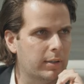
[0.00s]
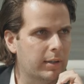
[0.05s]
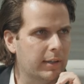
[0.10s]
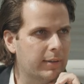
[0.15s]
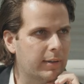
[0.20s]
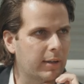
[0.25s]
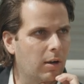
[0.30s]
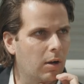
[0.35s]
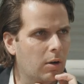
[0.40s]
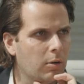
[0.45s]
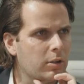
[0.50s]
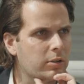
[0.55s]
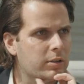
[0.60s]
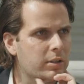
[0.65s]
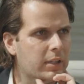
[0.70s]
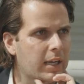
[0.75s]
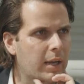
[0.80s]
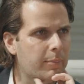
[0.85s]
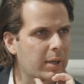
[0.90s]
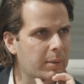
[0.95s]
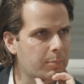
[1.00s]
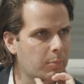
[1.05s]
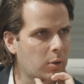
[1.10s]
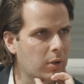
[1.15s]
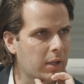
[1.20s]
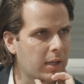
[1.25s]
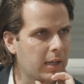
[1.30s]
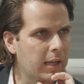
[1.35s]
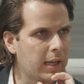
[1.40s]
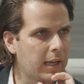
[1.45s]
did the owner's cabin
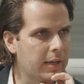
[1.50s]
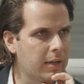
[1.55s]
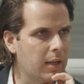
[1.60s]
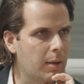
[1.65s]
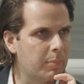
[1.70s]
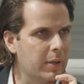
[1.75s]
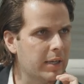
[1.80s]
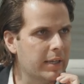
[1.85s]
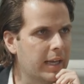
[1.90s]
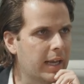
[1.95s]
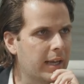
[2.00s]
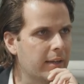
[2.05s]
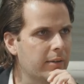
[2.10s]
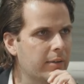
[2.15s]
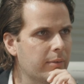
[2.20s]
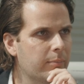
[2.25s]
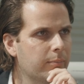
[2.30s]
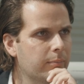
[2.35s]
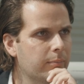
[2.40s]
uh, end up in the end?